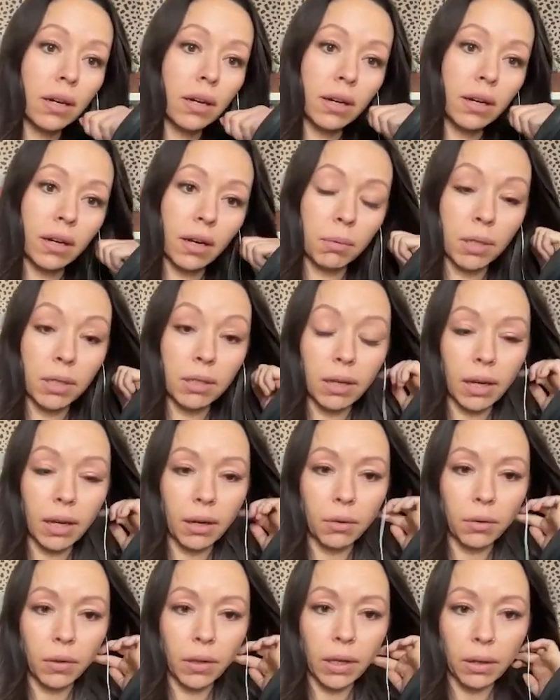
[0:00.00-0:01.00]
I mean, I
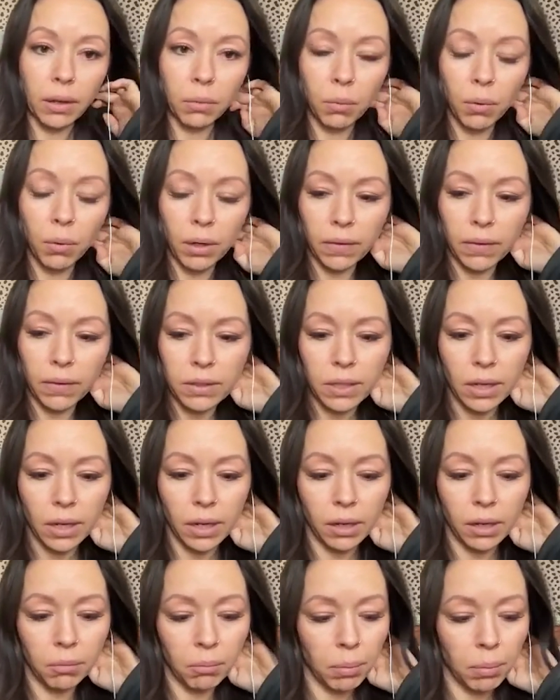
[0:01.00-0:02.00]
only had one at the
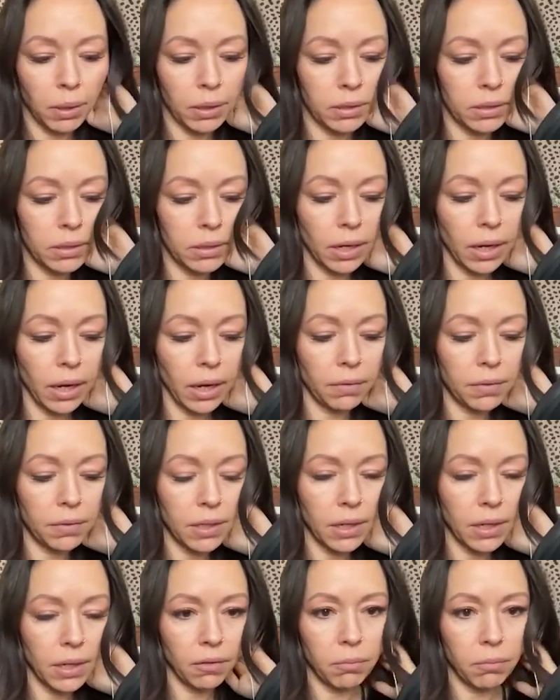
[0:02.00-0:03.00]
time, but to
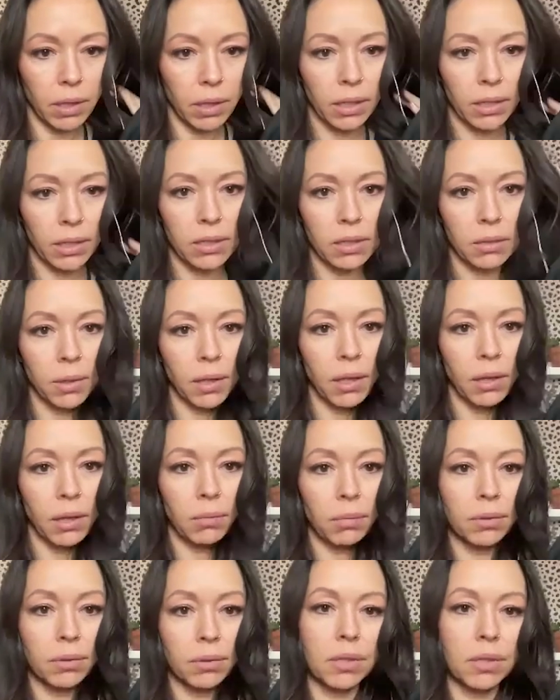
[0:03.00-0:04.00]
have money to be
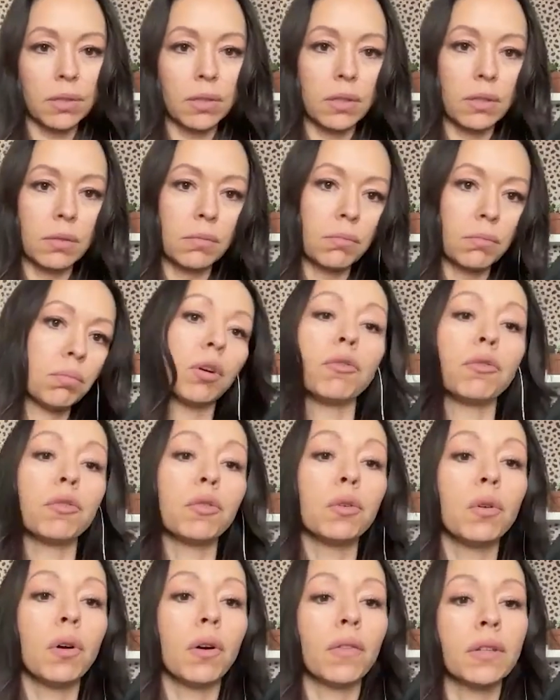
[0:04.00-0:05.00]
able to put
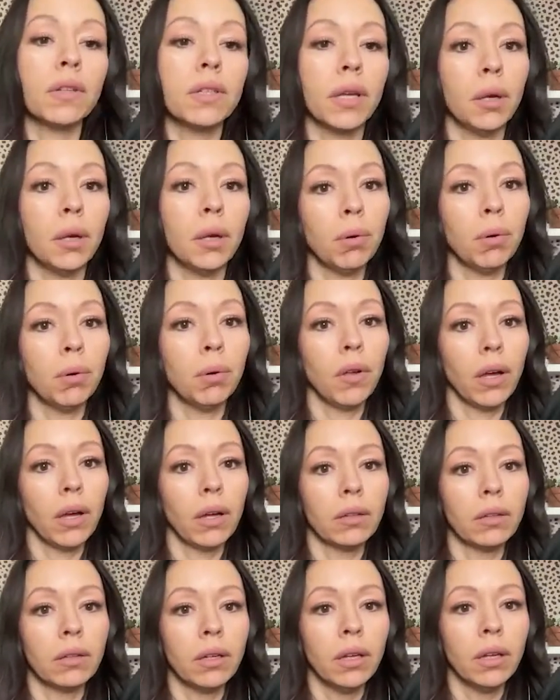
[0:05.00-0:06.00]
food on the table
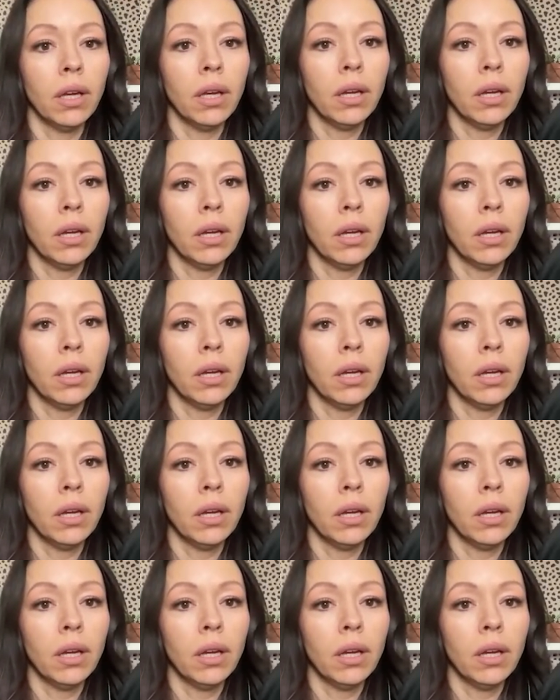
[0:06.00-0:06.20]
and